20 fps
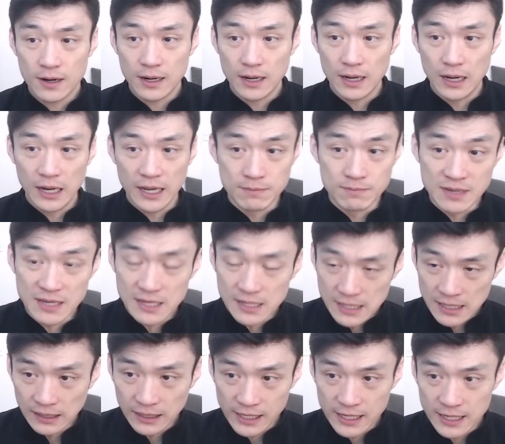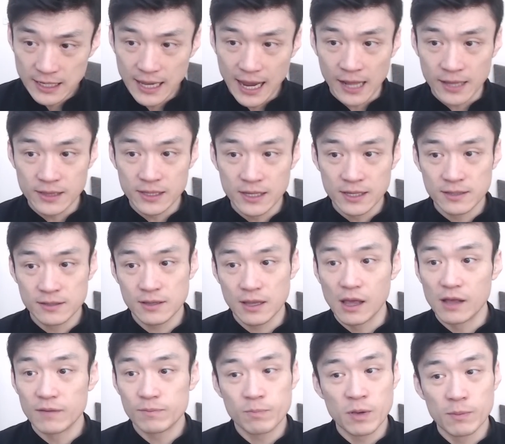immediately. And then
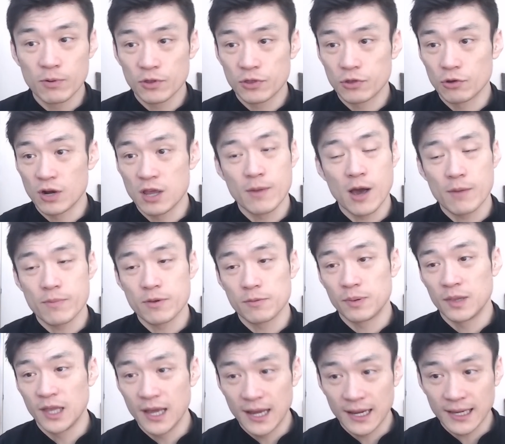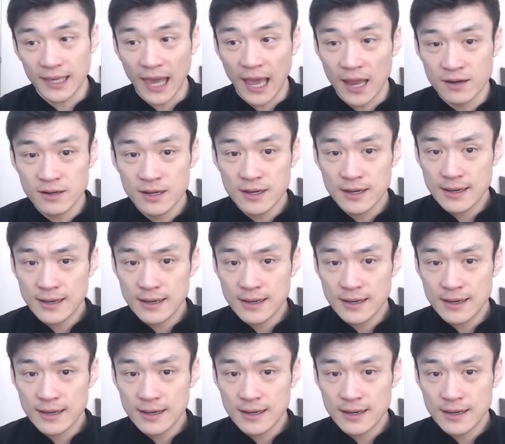people thought he might be playing again